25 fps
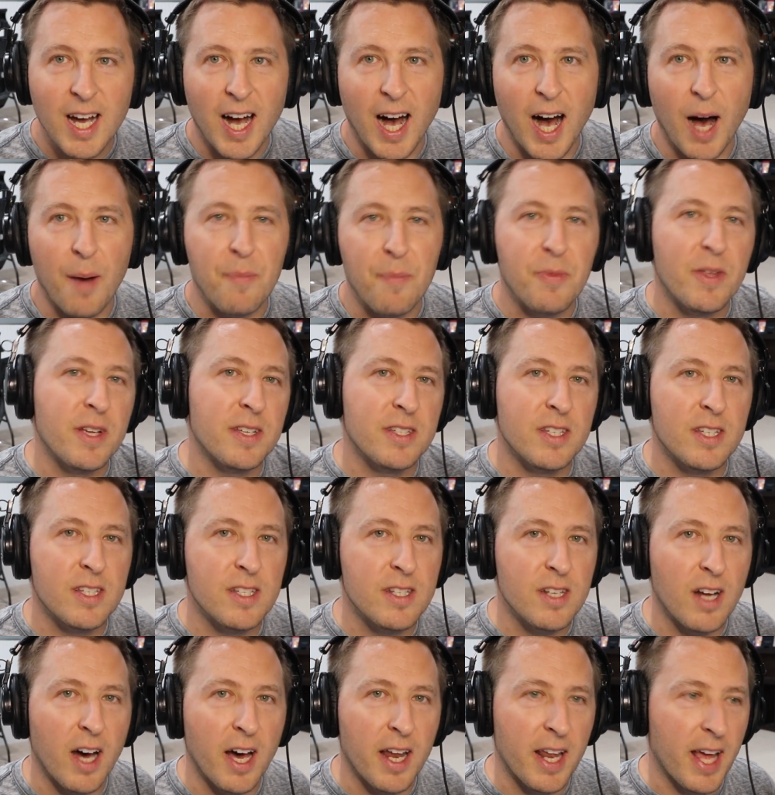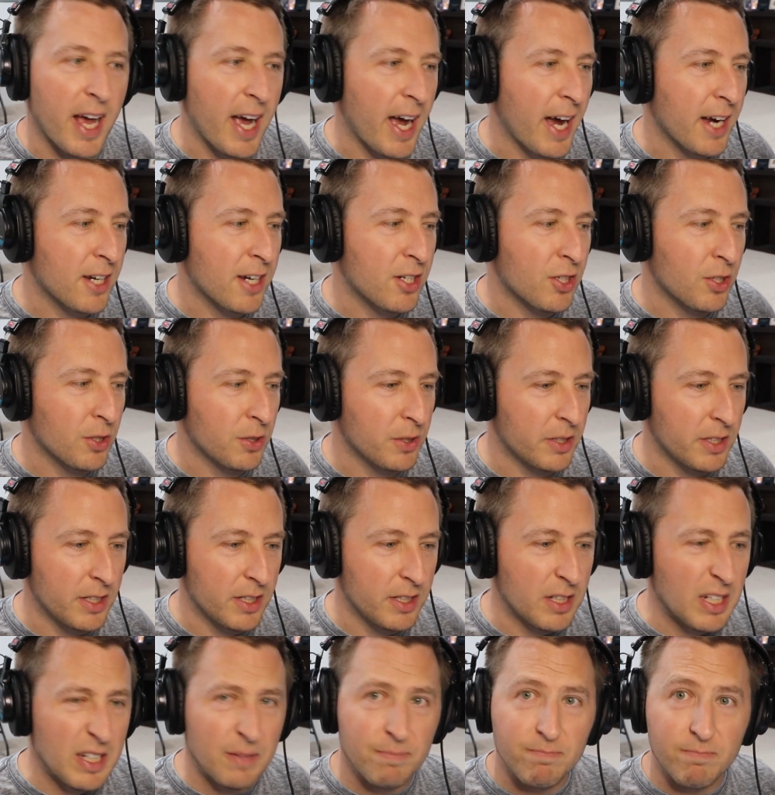Um, this is not
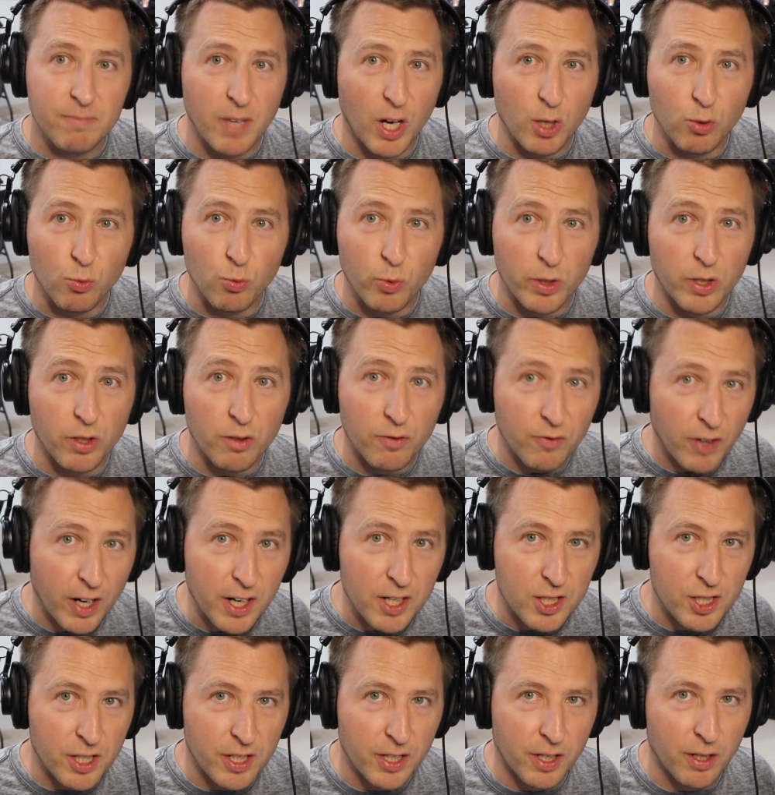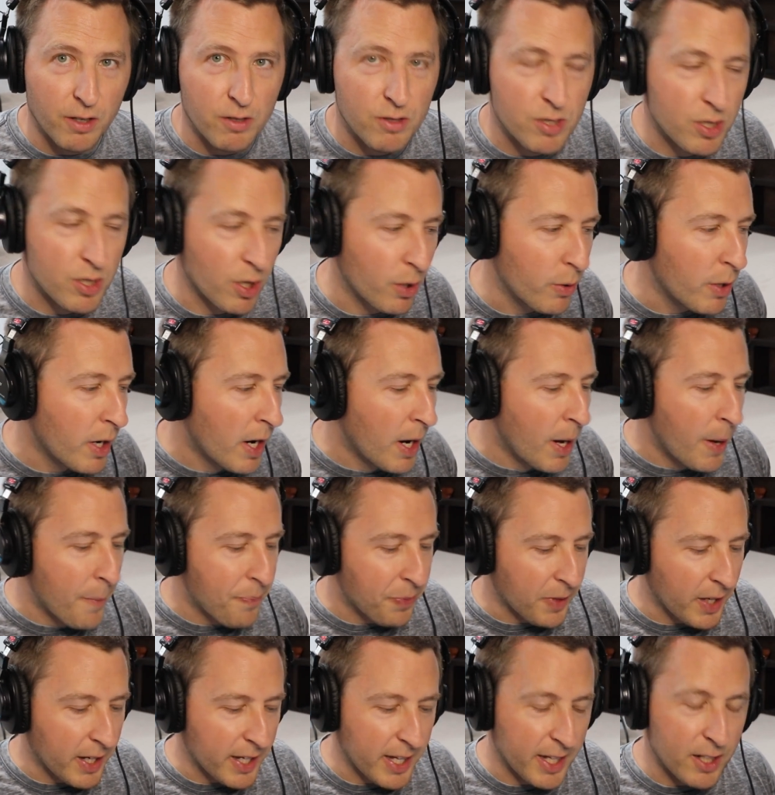actually a real function here. So
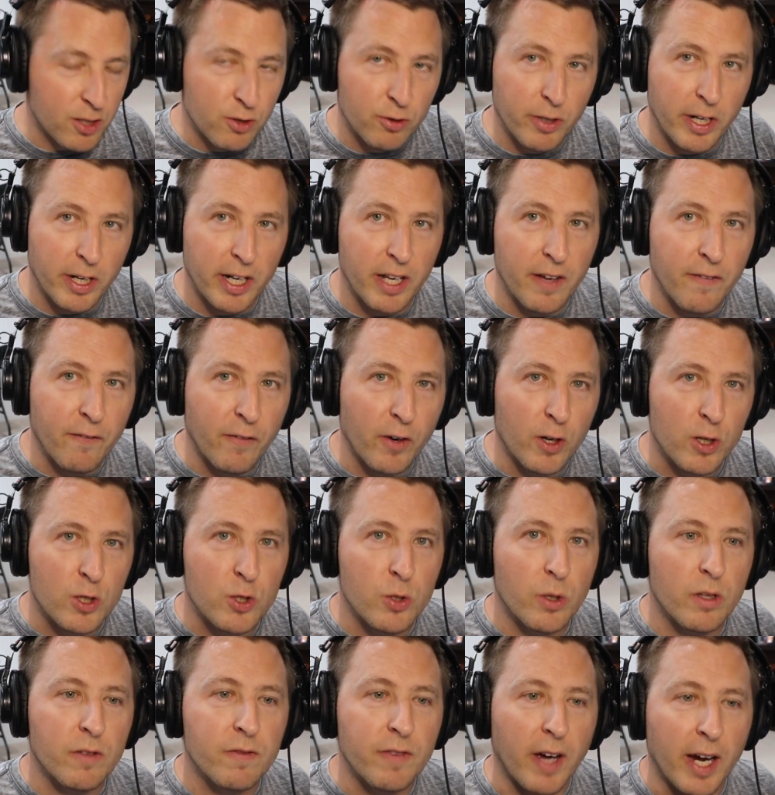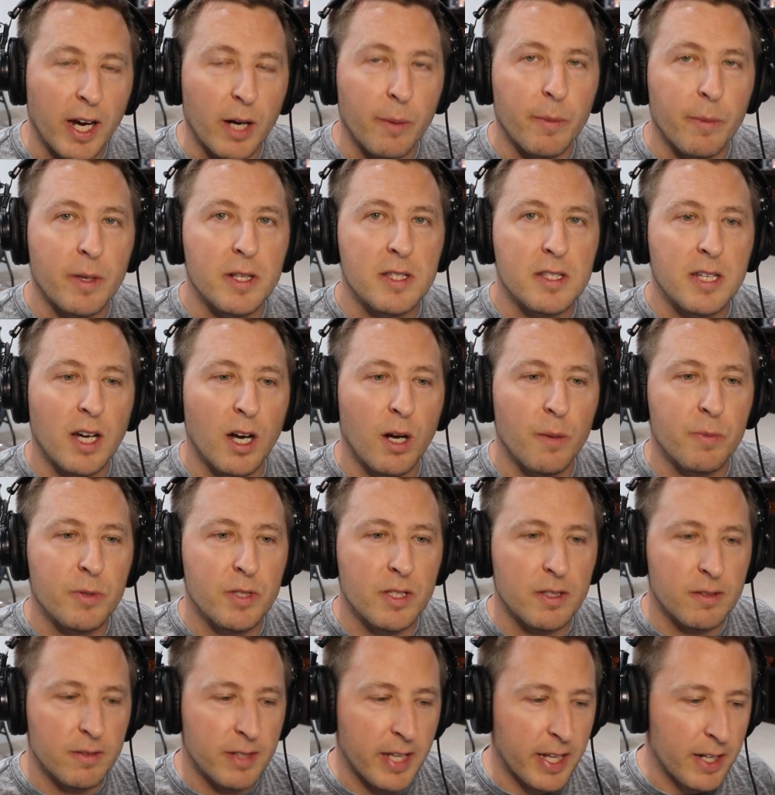again, creating virtual environments
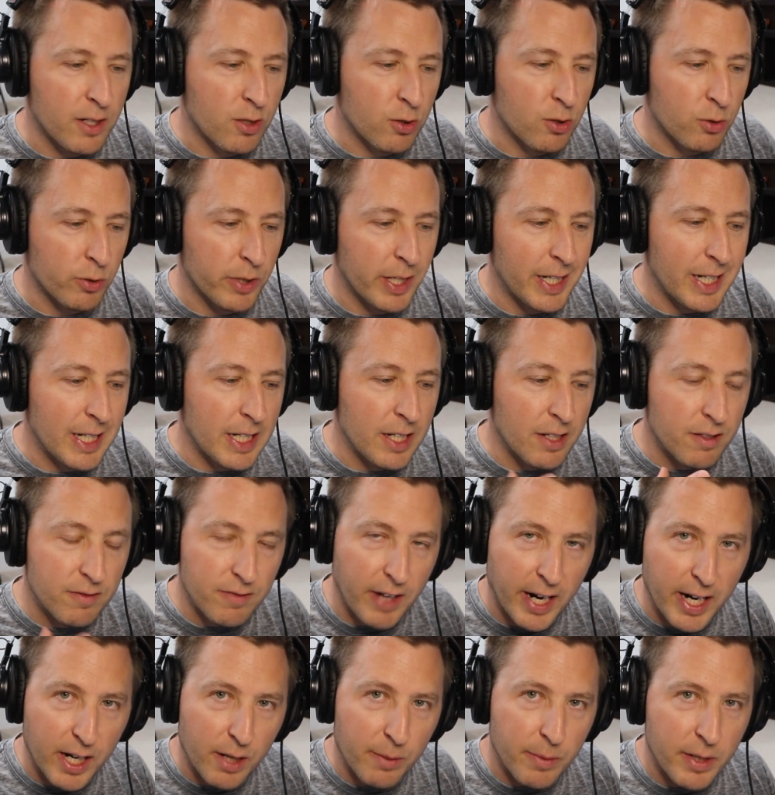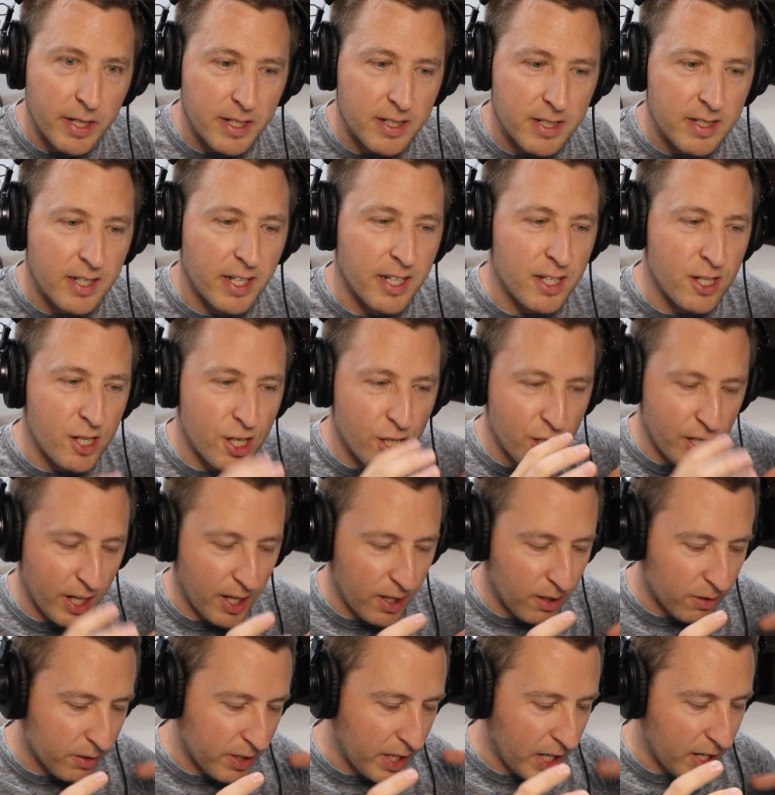helps kind of create an environment, a
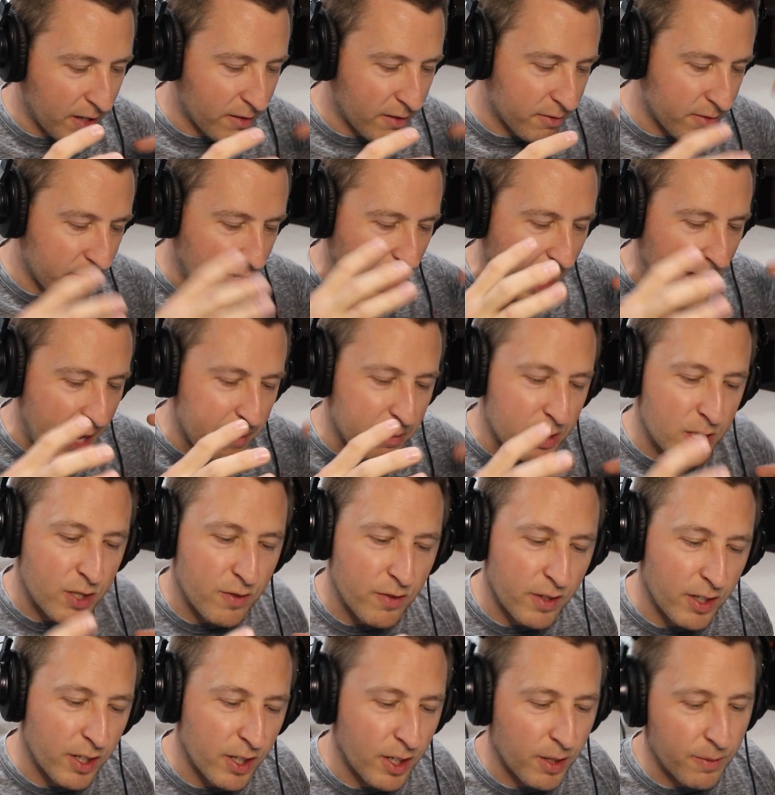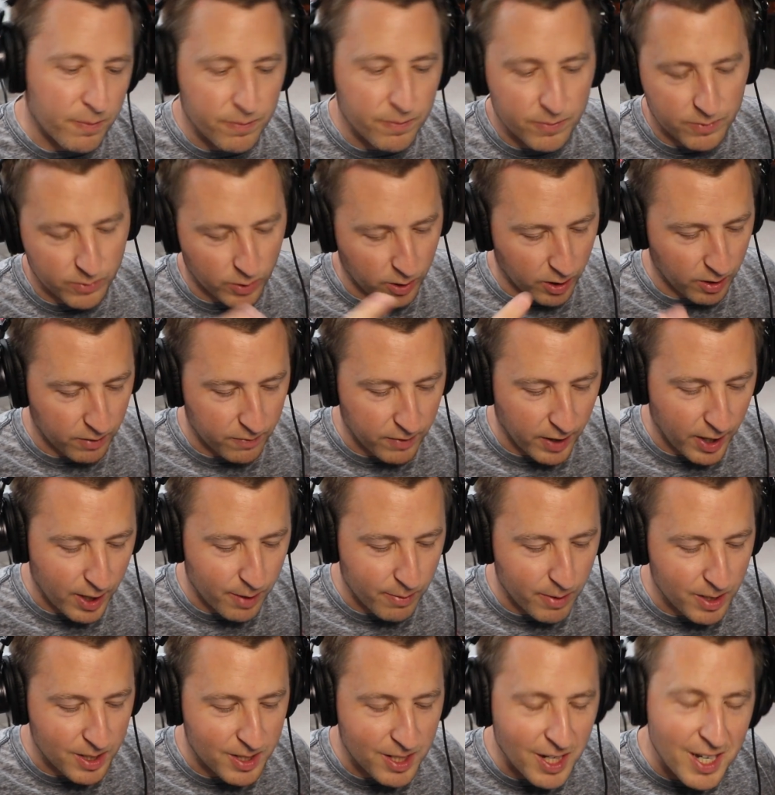shell kind of atmosphere or an
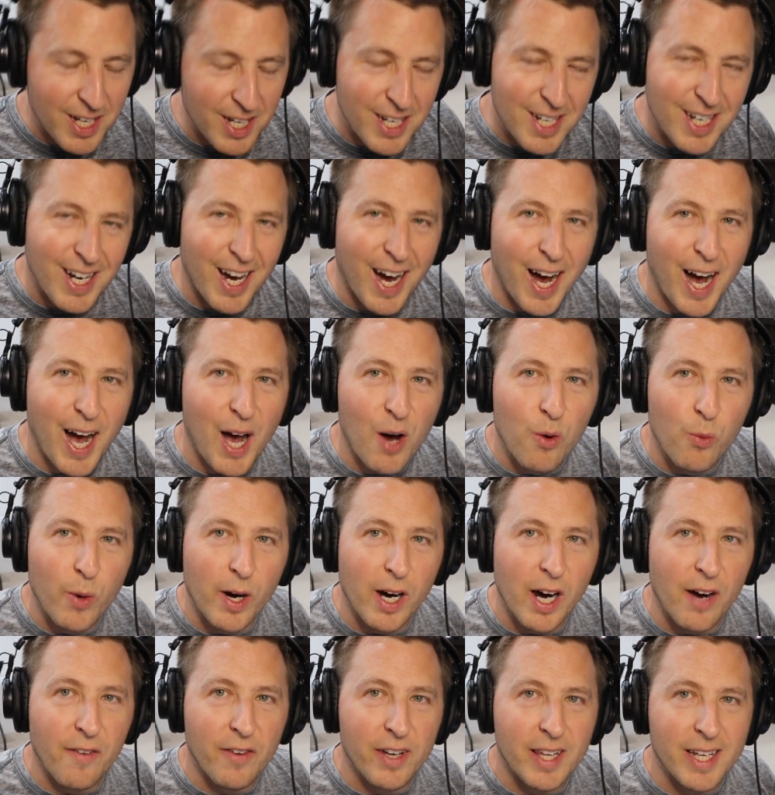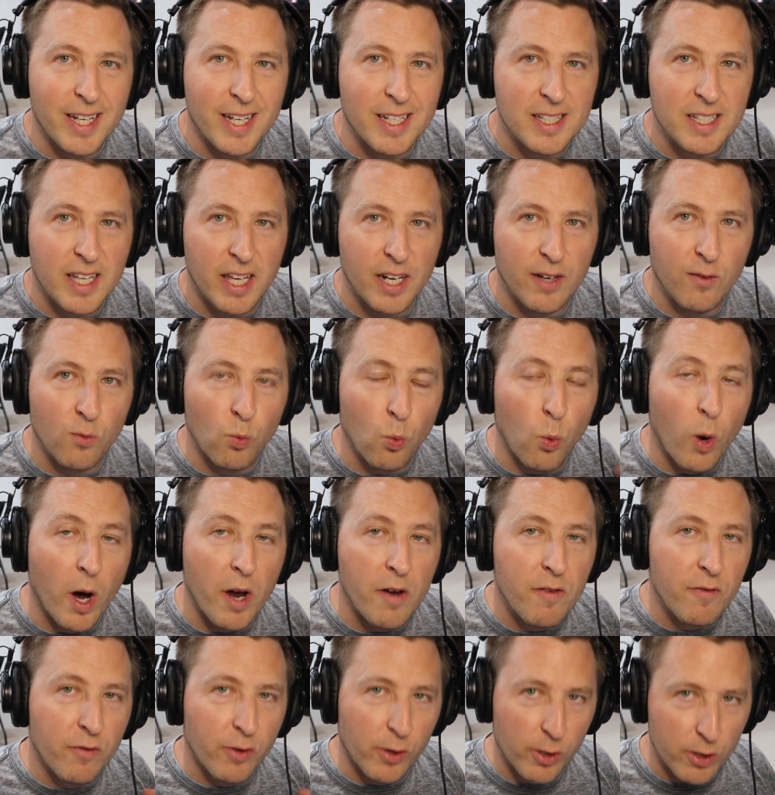environment uh, where everything is kind of
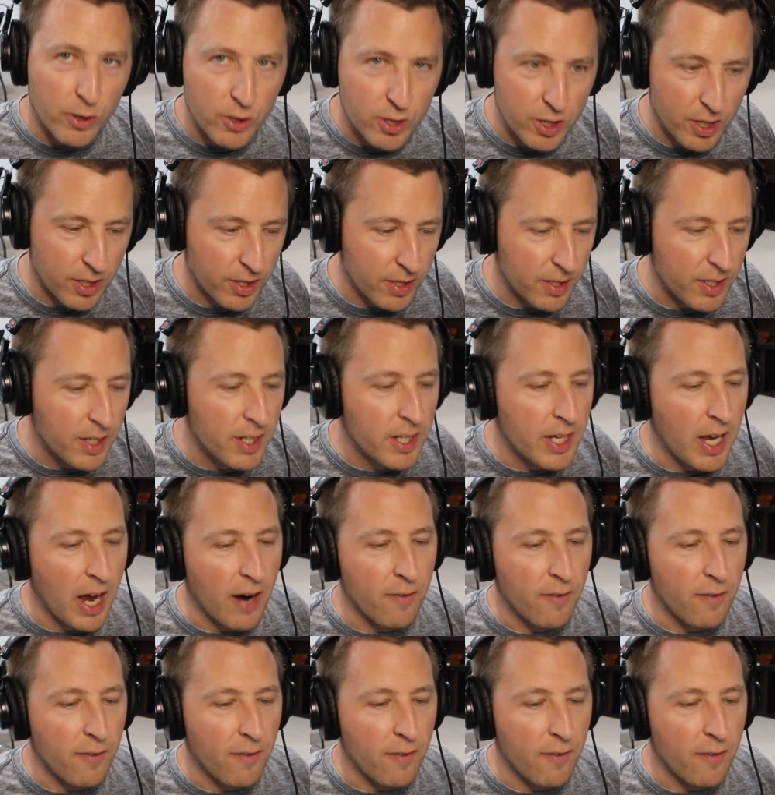one version.